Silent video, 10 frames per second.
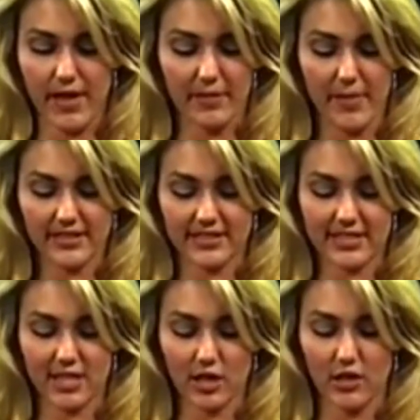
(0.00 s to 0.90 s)
make
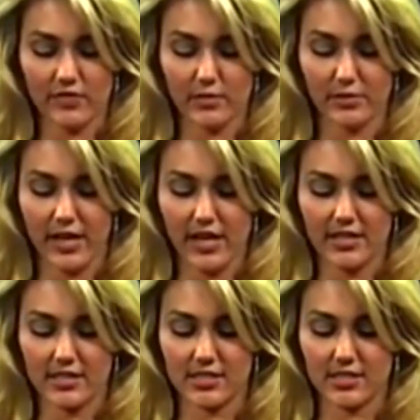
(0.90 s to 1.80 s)
messes all over the
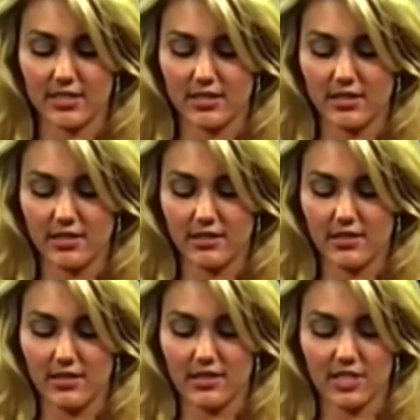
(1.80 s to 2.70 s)
place
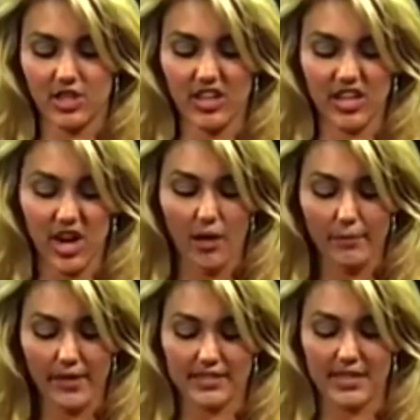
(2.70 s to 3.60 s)
until you get it all
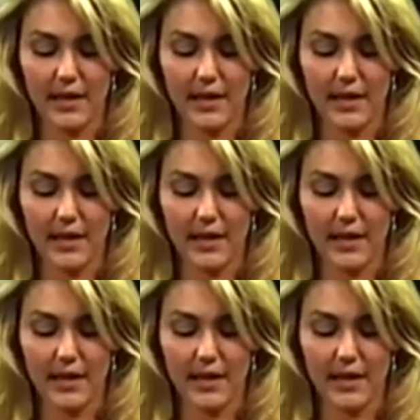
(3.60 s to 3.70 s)
mixed